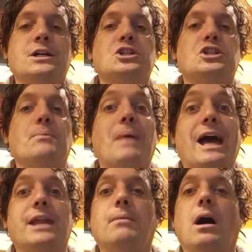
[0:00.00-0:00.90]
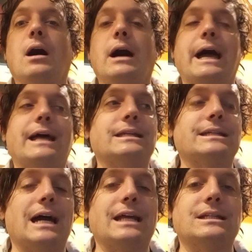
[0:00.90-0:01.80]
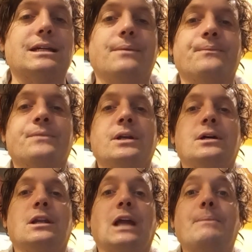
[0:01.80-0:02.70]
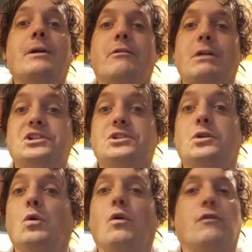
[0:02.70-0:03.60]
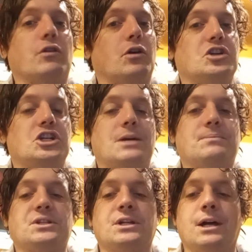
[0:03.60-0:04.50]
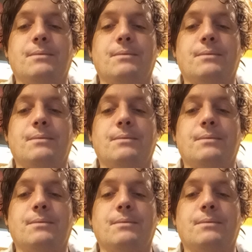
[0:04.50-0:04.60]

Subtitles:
So Panama and Liberia register an awful lot of ships